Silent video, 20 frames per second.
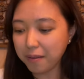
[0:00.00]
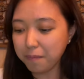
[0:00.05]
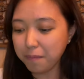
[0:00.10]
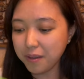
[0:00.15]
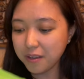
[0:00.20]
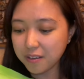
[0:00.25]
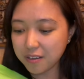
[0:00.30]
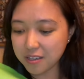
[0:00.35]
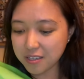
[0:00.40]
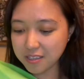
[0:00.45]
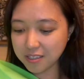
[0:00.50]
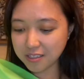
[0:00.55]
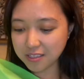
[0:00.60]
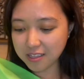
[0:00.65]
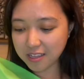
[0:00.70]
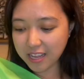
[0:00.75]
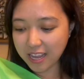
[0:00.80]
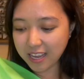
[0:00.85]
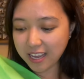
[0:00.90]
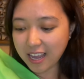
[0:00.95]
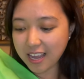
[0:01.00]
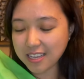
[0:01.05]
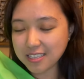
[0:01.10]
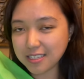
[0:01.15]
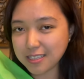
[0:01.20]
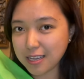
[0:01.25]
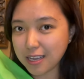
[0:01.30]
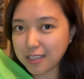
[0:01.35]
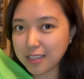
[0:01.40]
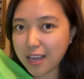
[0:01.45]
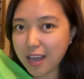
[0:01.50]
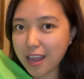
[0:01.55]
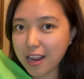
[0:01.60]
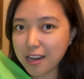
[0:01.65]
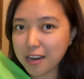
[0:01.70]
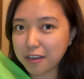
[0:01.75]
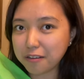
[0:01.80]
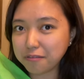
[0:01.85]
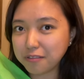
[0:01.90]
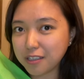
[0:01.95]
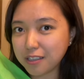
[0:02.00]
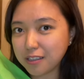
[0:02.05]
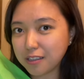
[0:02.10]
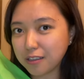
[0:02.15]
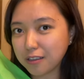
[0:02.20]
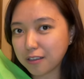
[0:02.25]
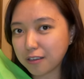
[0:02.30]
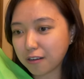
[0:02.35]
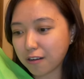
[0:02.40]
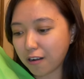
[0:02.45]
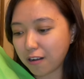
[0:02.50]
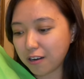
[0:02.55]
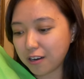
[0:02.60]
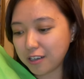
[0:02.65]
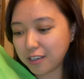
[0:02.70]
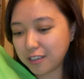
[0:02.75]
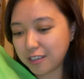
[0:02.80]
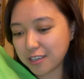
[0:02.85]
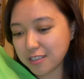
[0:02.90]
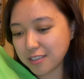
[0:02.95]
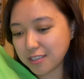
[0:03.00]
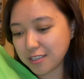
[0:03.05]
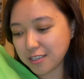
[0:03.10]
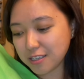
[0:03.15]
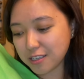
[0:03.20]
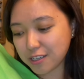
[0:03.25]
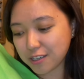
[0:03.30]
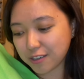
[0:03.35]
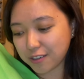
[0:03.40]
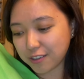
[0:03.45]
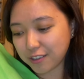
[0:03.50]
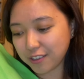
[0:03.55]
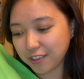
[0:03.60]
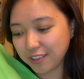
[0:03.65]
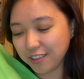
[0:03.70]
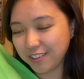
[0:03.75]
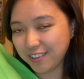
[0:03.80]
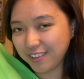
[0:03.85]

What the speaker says: Because, like I said, I love that color transition.